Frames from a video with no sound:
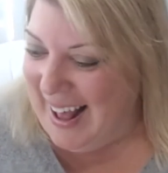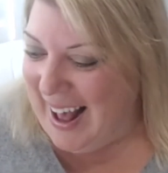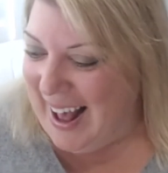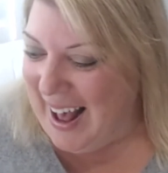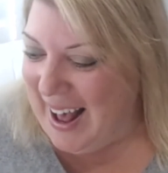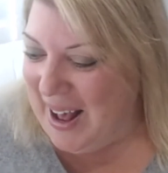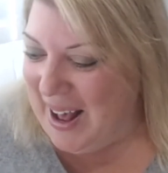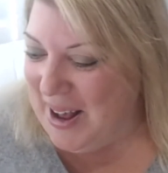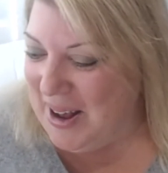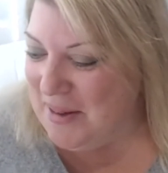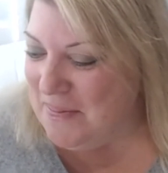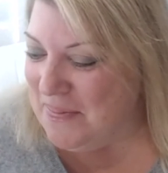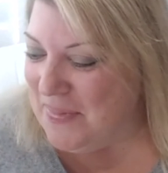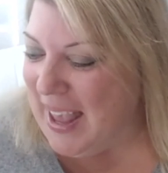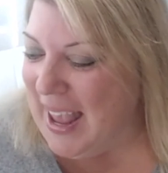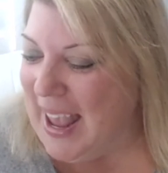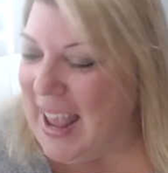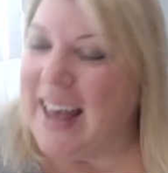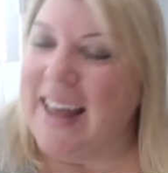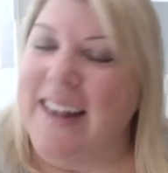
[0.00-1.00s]

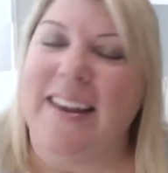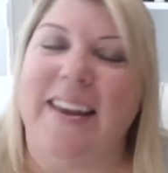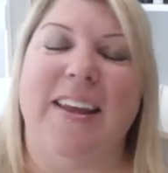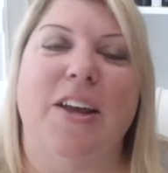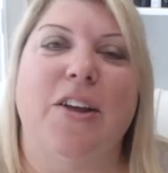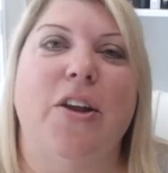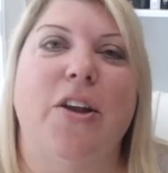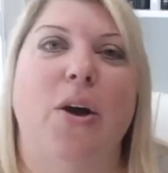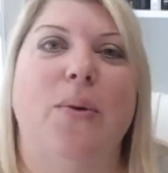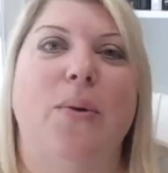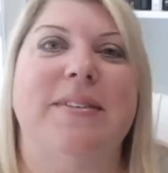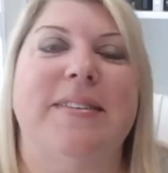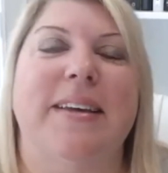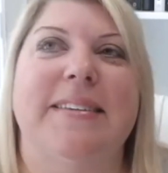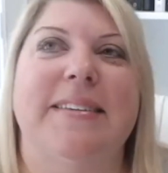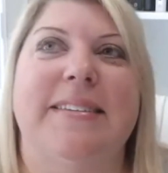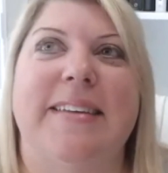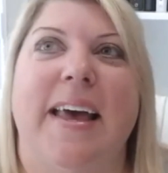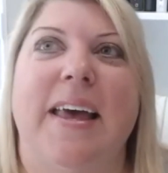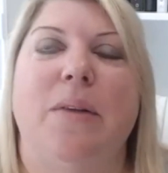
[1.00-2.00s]
And, you know, as I
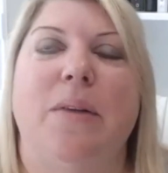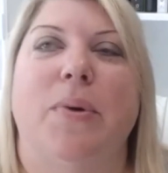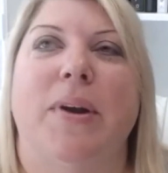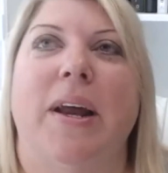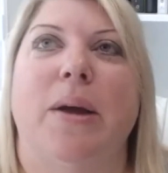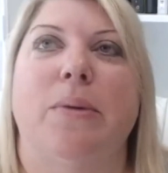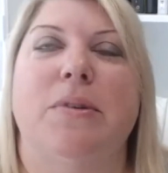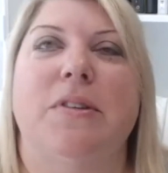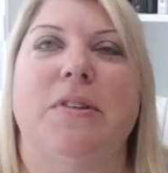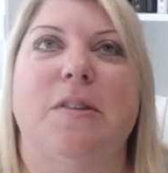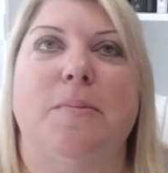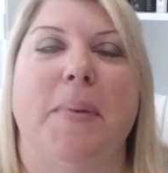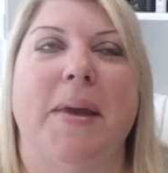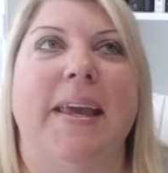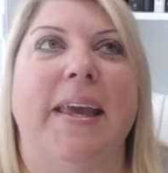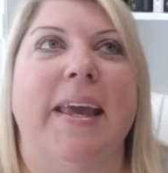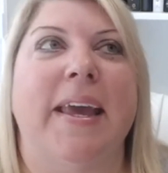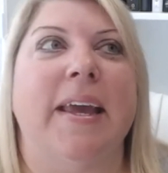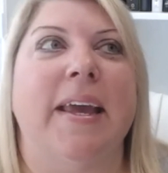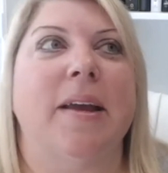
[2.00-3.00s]
said when I was
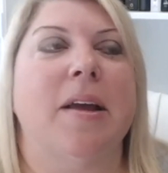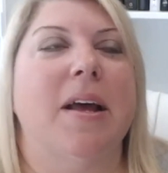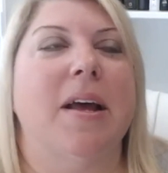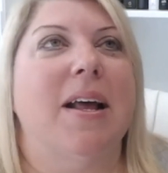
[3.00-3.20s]
speaking,